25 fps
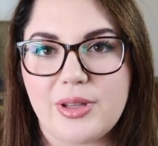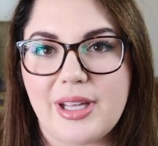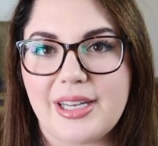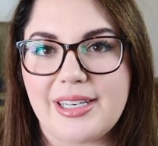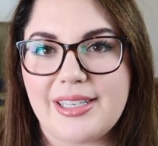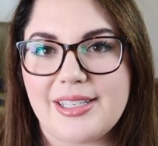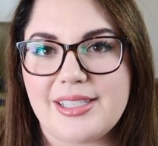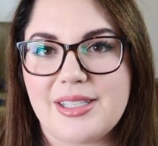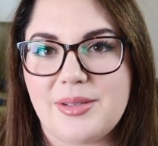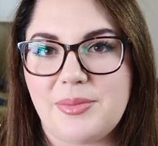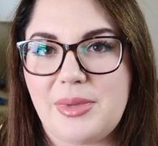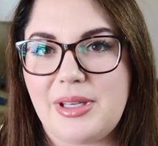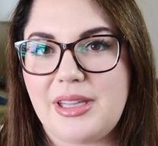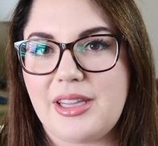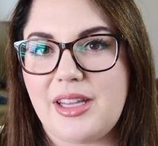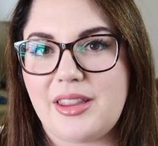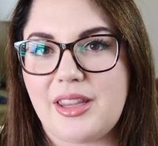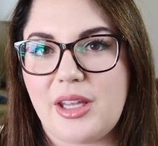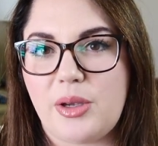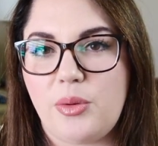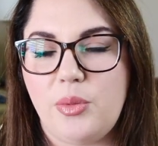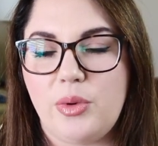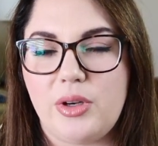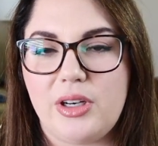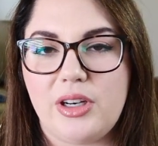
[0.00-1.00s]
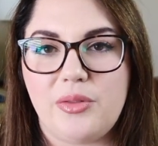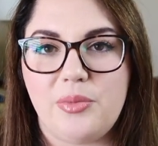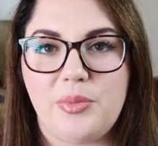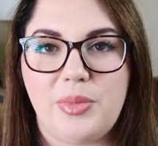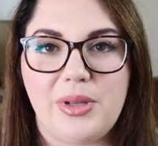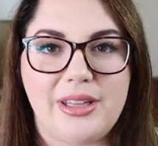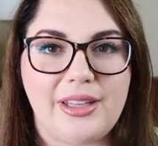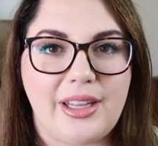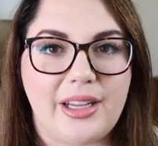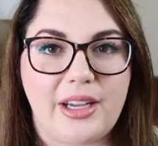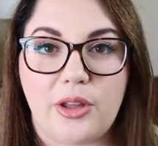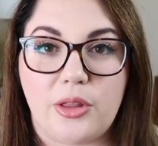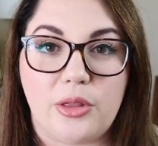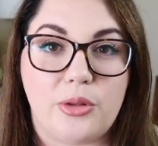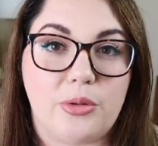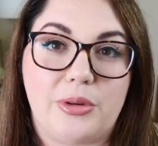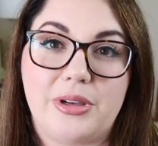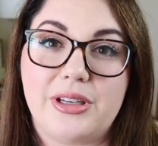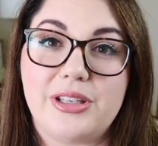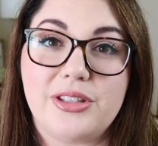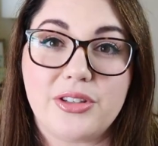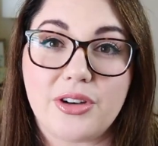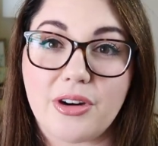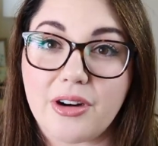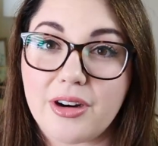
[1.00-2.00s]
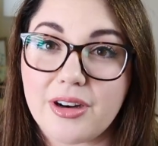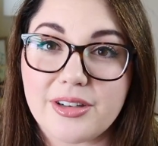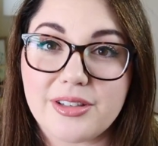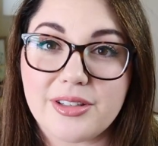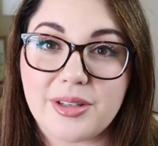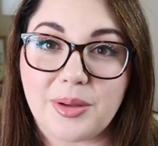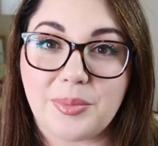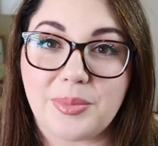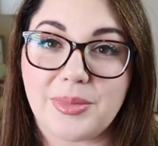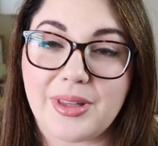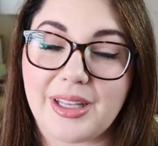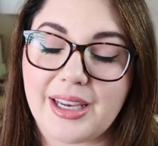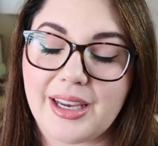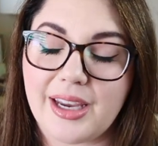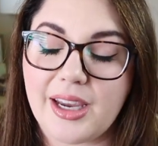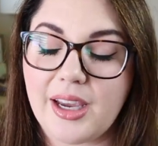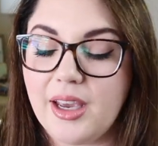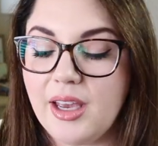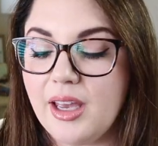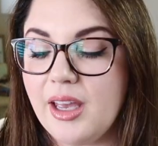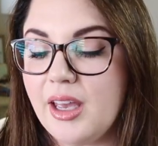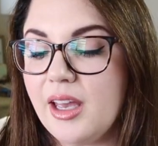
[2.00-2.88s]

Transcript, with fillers: that doesn't mean that they wouldn't have been like a three star or something.